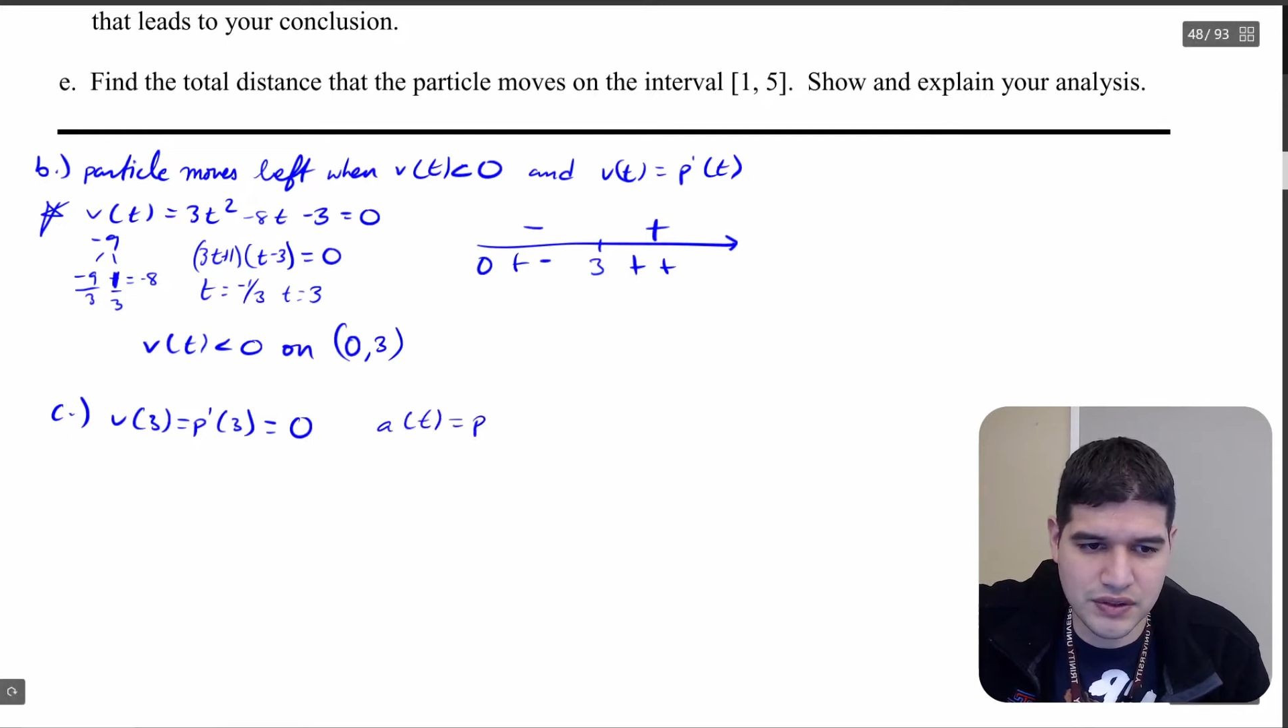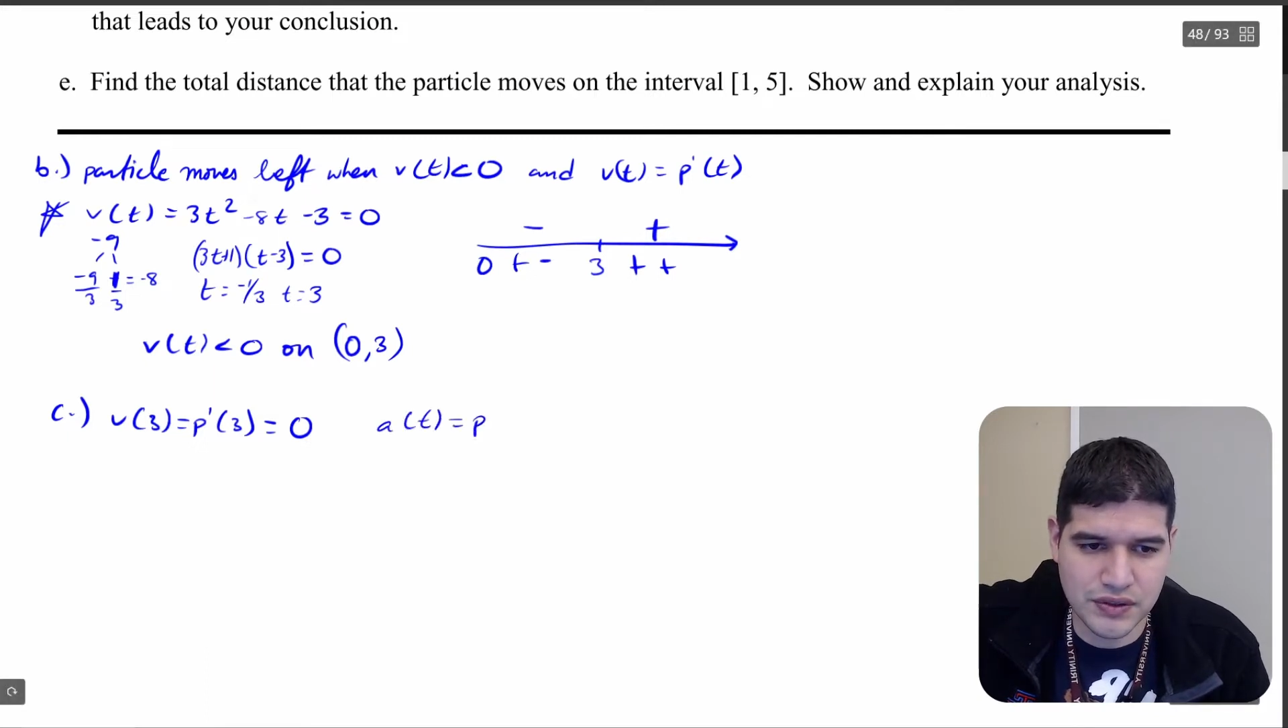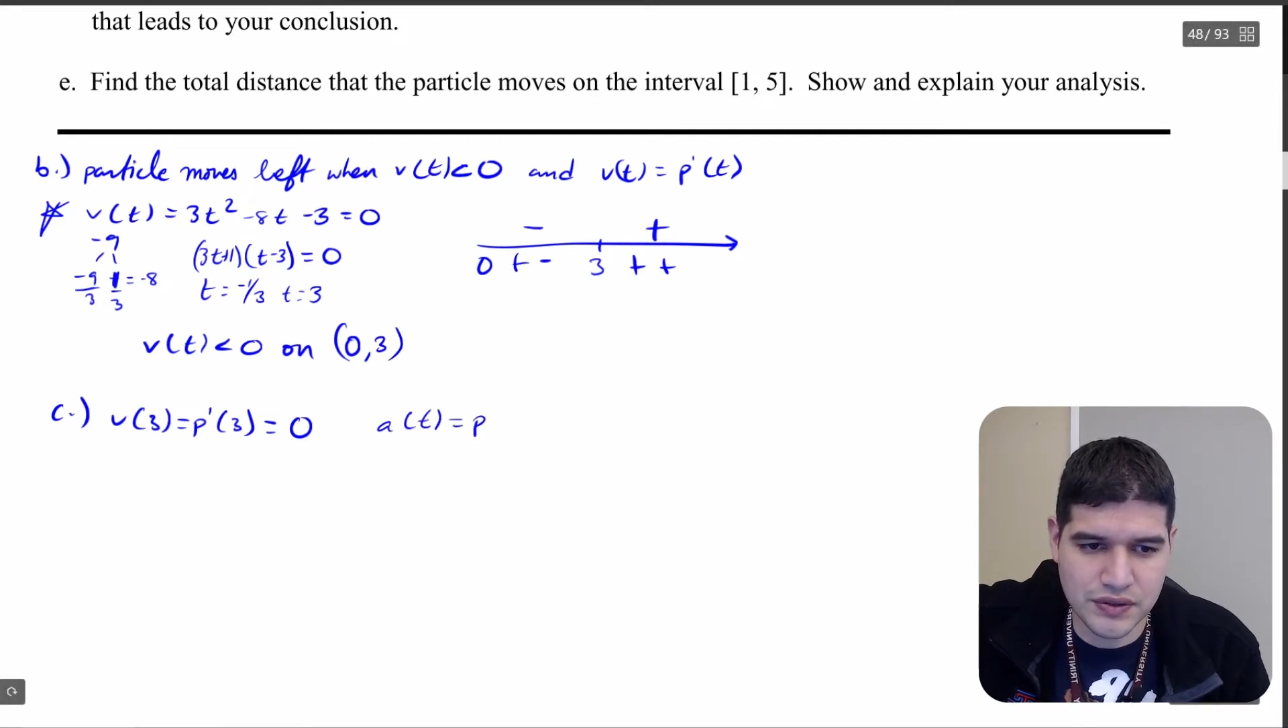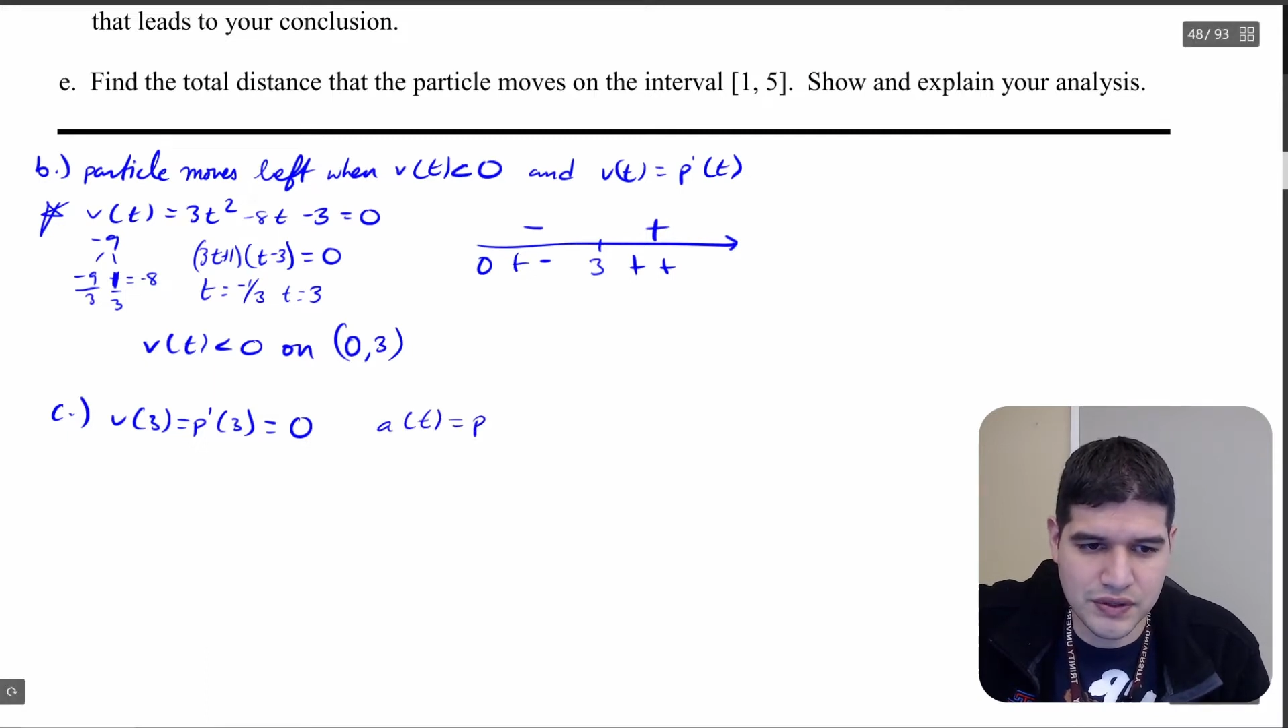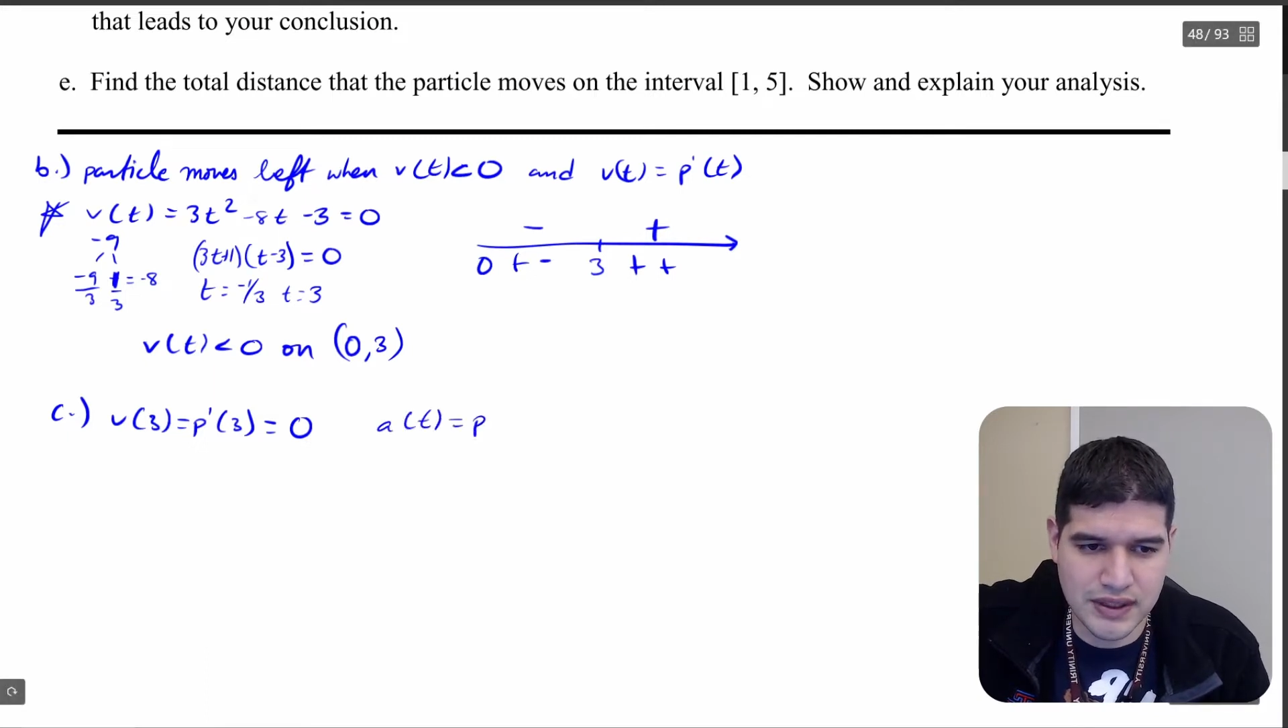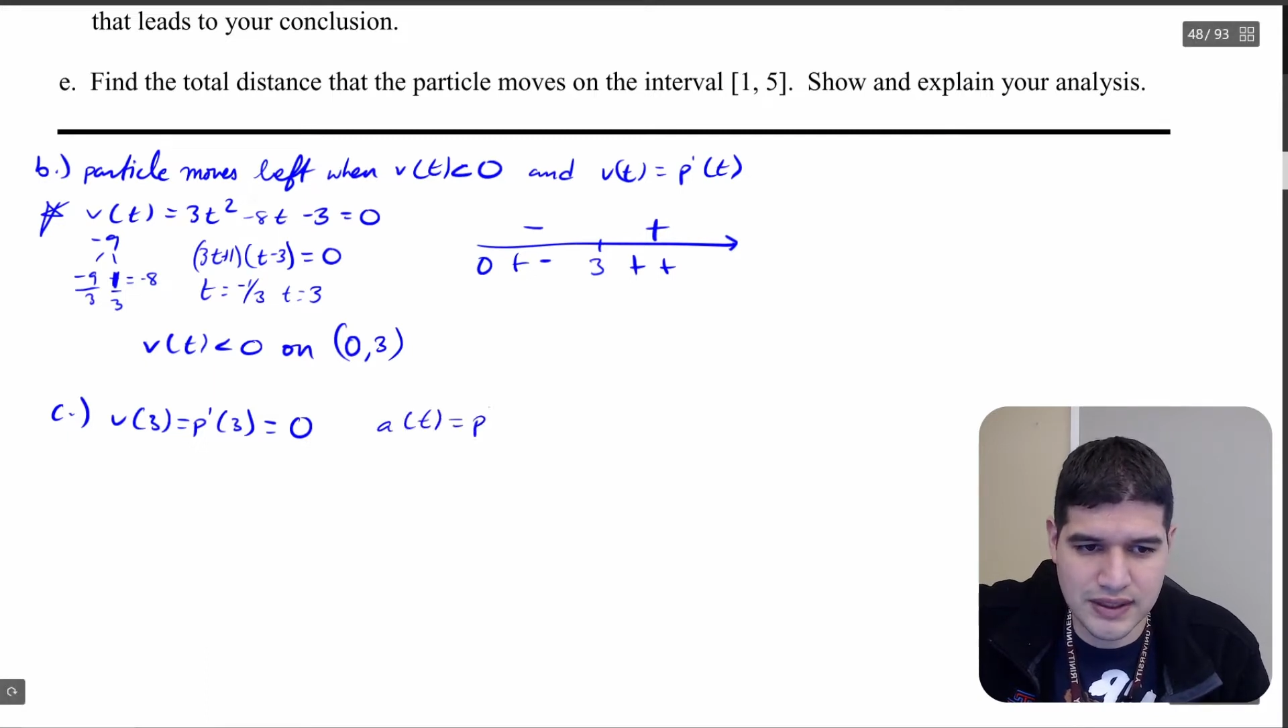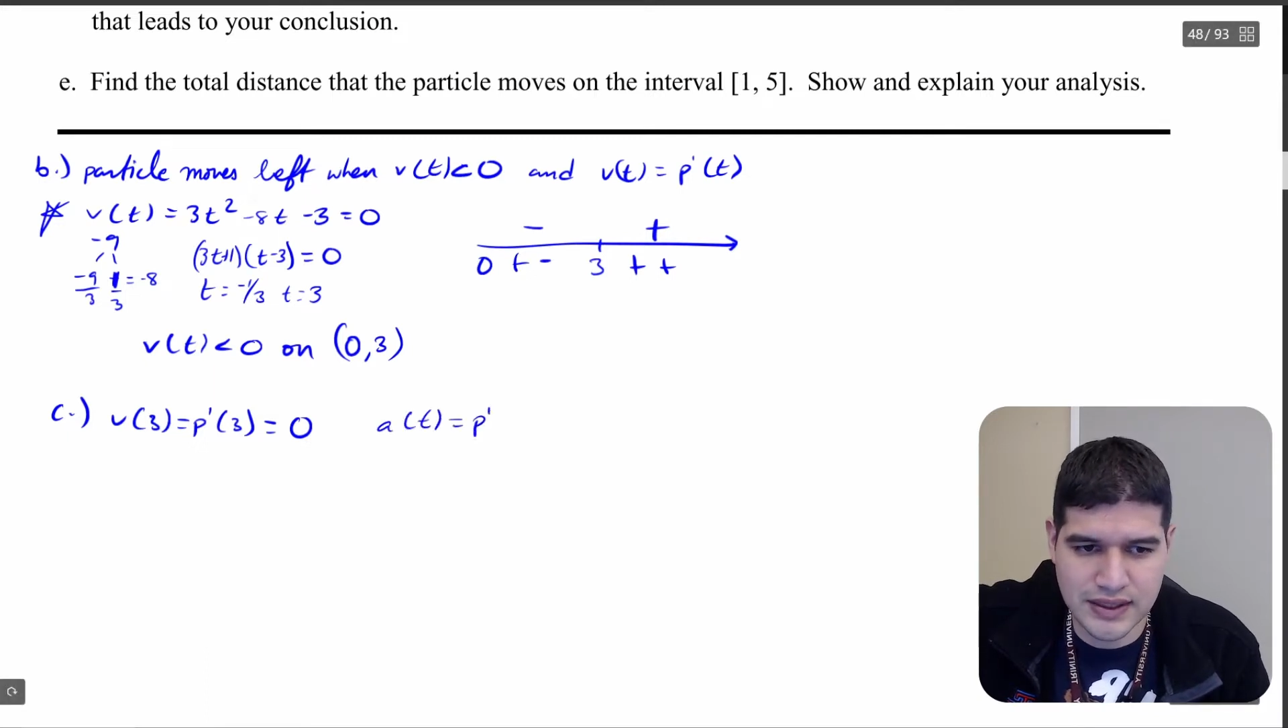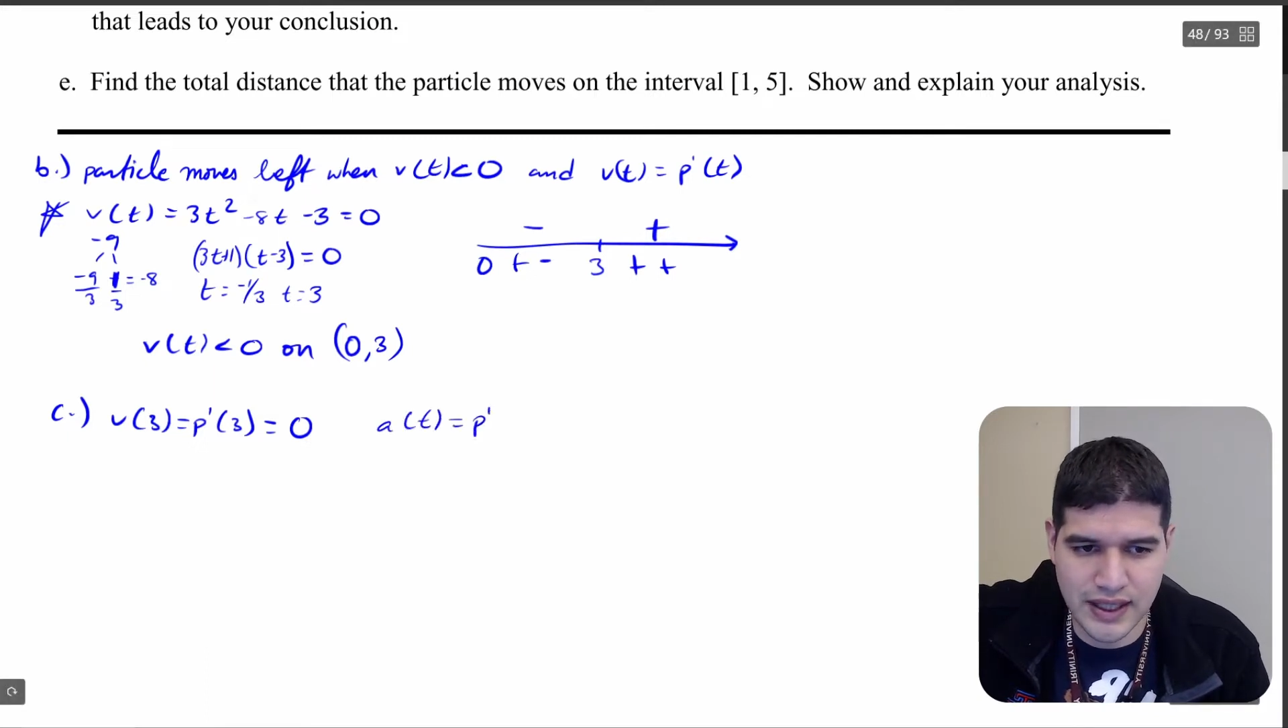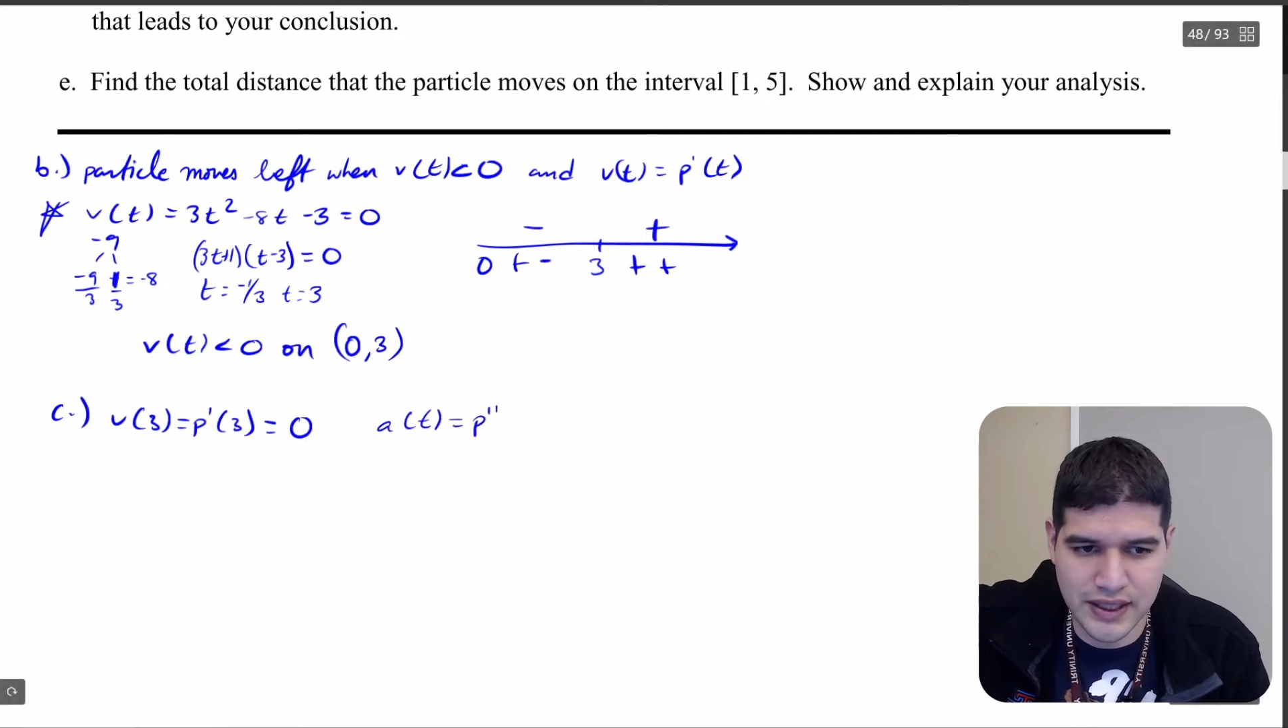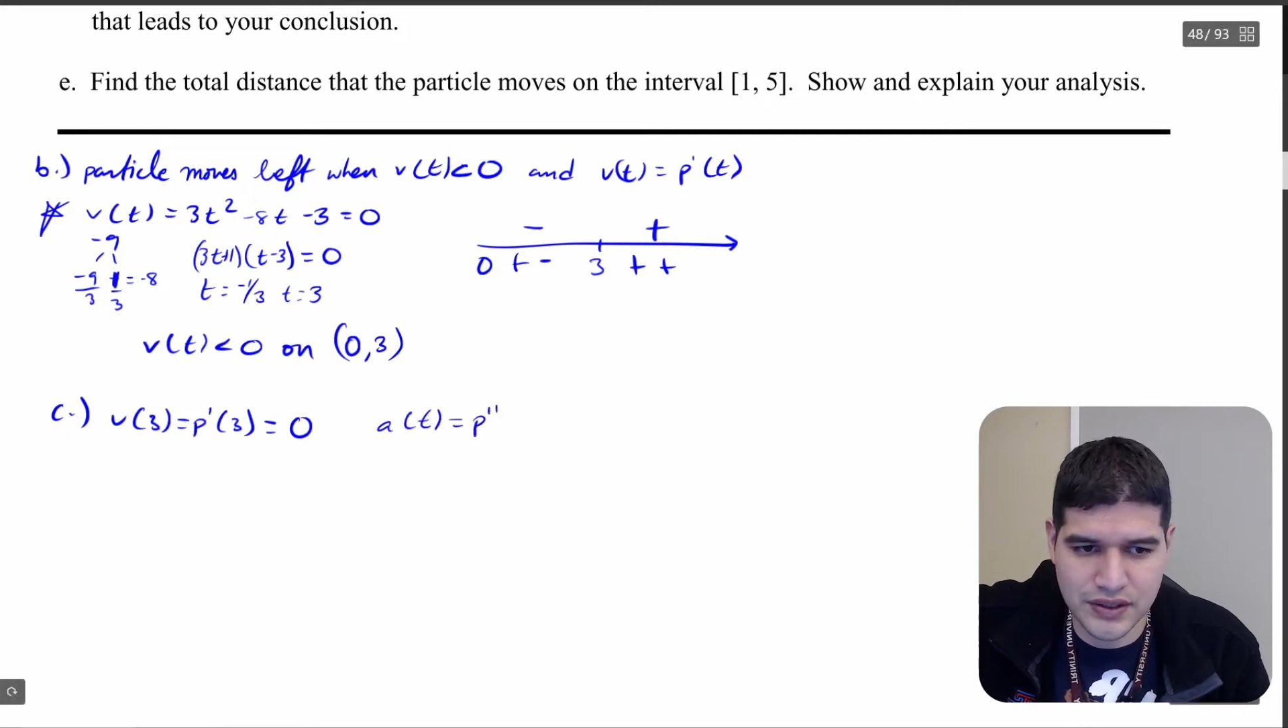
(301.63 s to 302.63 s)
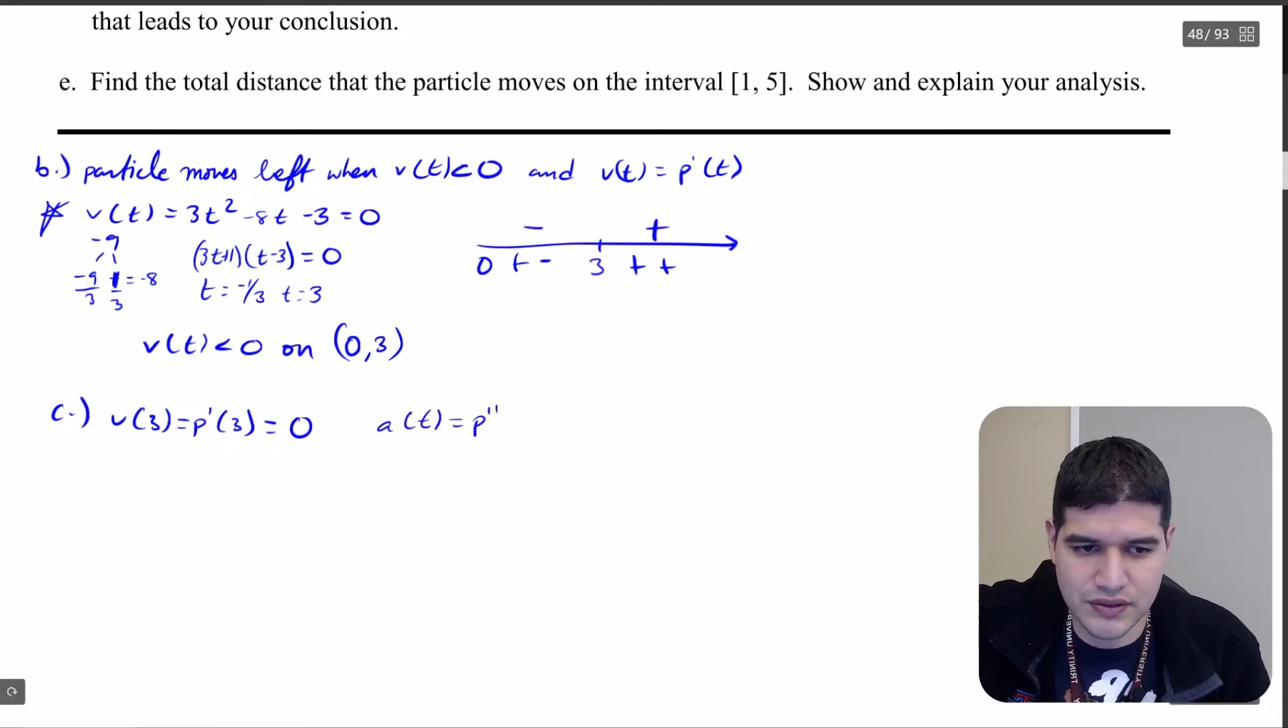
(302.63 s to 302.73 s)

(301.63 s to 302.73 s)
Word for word: to the second